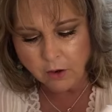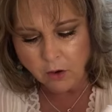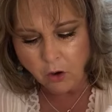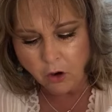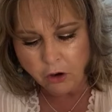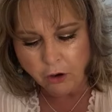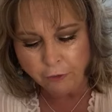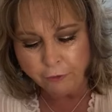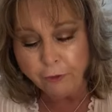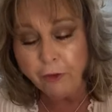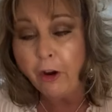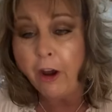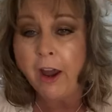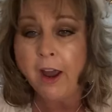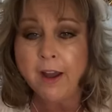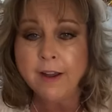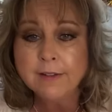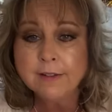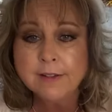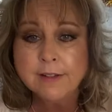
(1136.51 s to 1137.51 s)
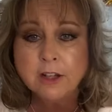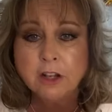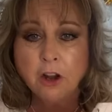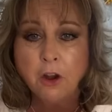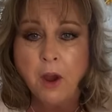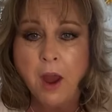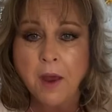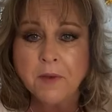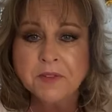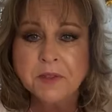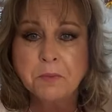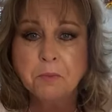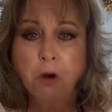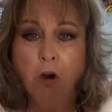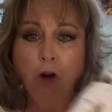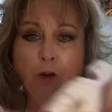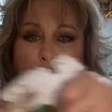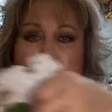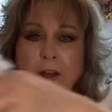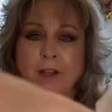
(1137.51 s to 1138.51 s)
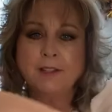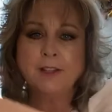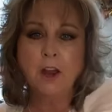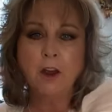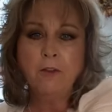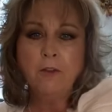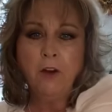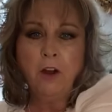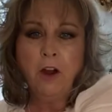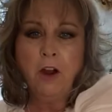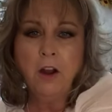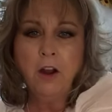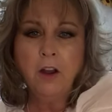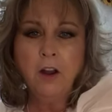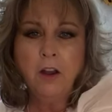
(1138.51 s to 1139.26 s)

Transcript: your friends, you know, have some girlfriends over.